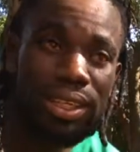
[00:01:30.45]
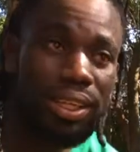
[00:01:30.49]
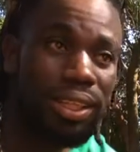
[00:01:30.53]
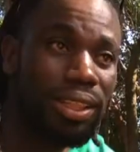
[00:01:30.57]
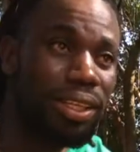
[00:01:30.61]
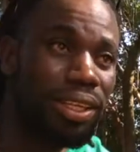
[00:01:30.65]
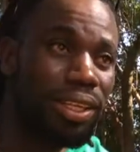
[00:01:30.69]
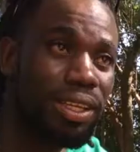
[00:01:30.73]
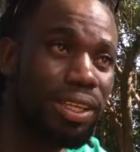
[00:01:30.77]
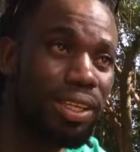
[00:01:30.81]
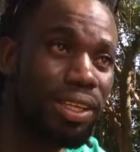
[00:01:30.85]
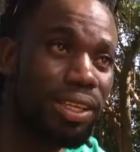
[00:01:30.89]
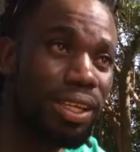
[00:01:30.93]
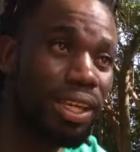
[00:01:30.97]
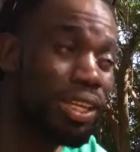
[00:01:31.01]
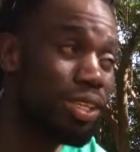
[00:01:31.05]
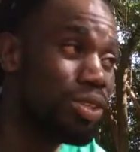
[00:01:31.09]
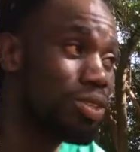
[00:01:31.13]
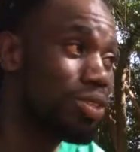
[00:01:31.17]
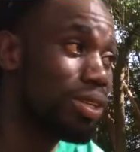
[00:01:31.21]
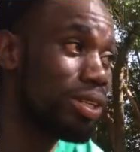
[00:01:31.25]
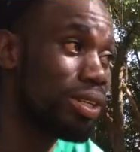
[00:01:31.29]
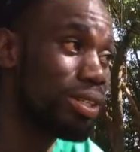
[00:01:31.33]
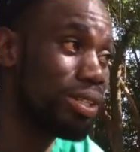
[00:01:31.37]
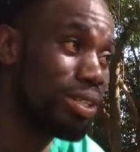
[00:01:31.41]
And then I
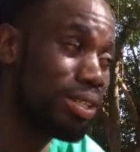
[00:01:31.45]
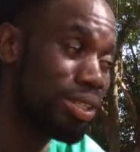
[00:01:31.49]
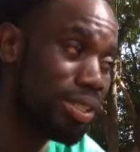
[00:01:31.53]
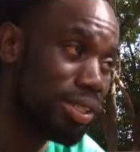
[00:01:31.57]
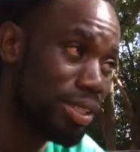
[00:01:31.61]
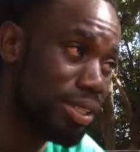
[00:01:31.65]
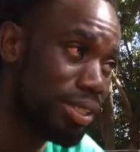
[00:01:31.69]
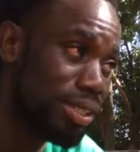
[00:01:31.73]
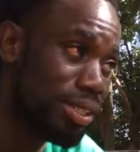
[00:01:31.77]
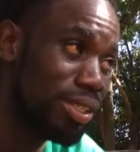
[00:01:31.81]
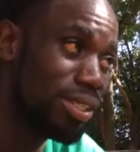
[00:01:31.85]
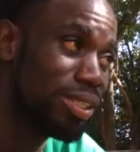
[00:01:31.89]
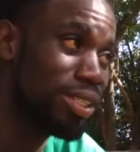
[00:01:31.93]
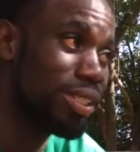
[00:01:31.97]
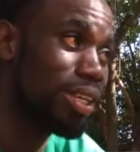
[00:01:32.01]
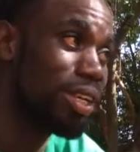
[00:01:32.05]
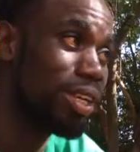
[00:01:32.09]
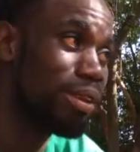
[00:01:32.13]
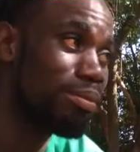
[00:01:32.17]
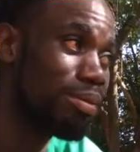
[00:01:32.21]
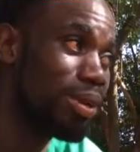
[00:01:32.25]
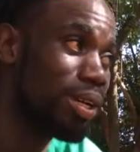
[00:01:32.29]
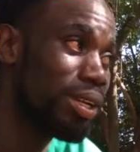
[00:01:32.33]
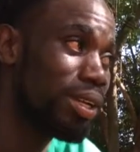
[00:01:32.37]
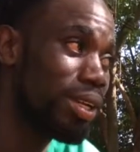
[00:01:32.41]
joined this
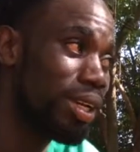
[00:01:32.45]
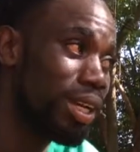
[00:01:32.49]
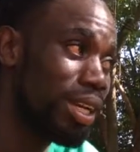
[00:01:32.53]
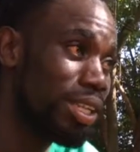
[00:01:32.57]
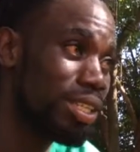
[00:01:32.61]
company.